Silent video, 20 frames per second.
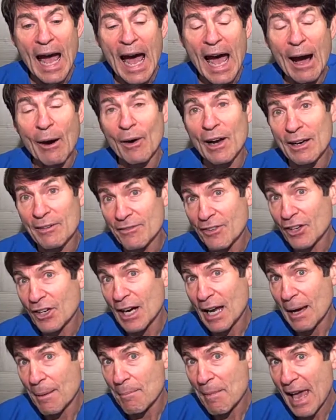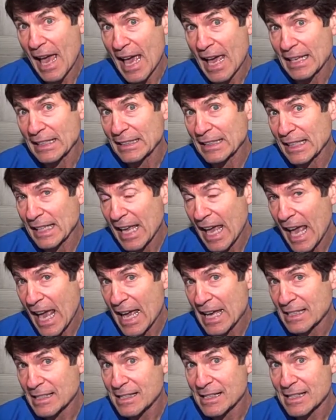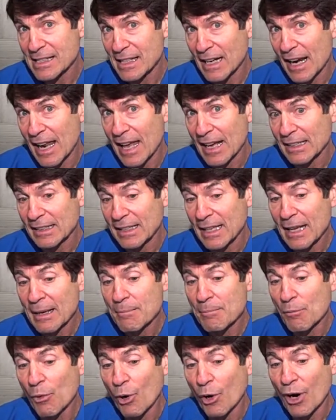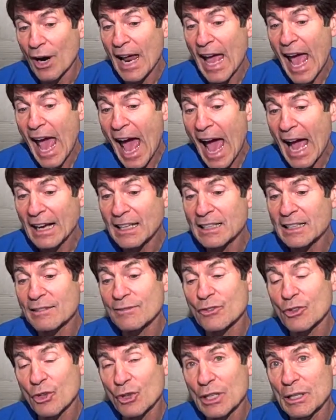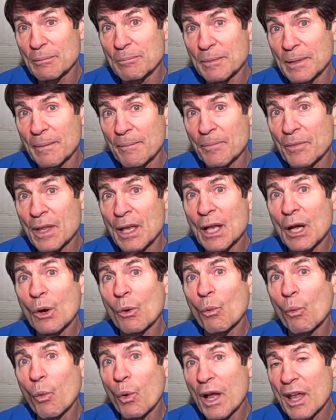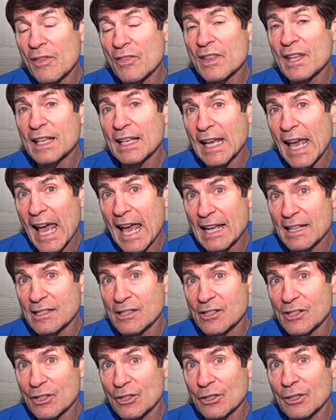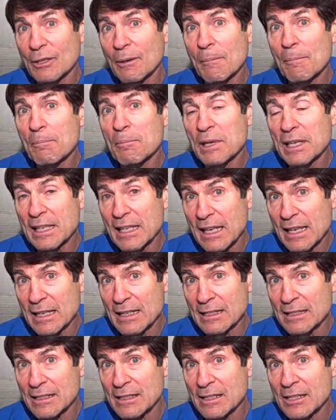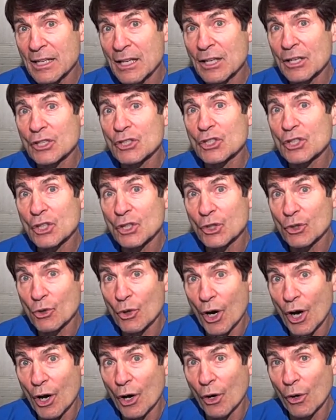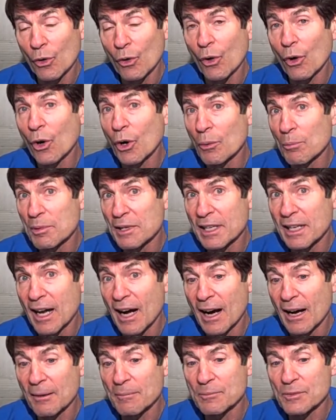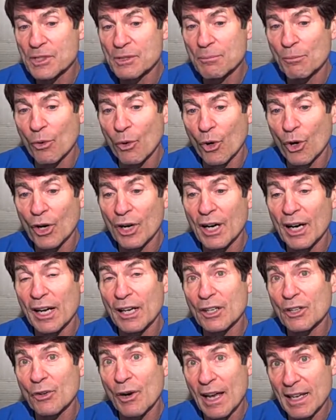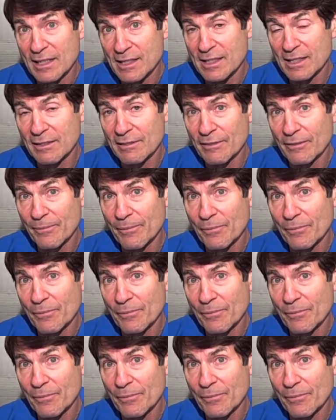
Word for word: However, a man can select more active treatment when the cancer begins to grow or becomes more aggressive.